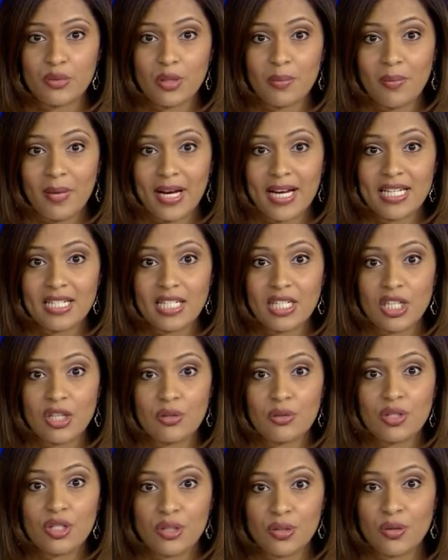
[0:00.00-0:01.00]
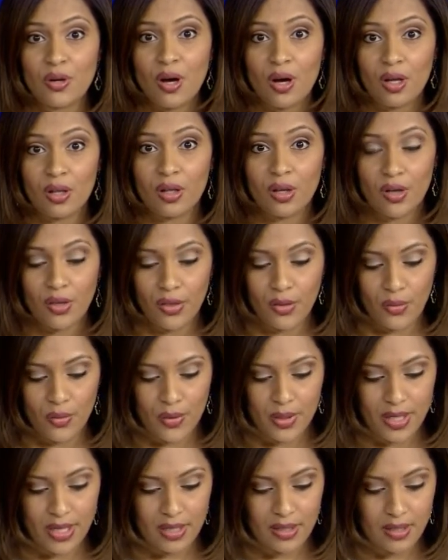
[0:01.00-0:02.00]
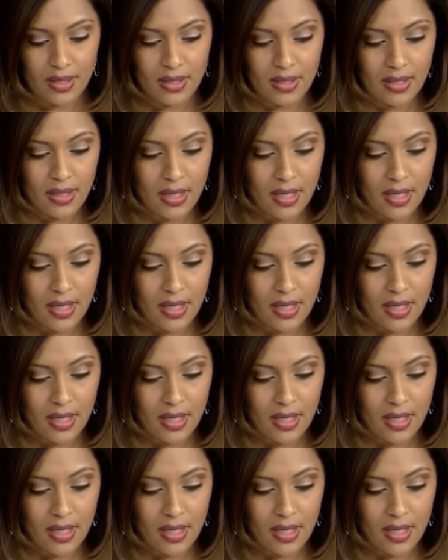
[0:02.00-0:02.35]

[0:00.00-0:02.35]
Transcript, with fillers: reminding you to call authorities.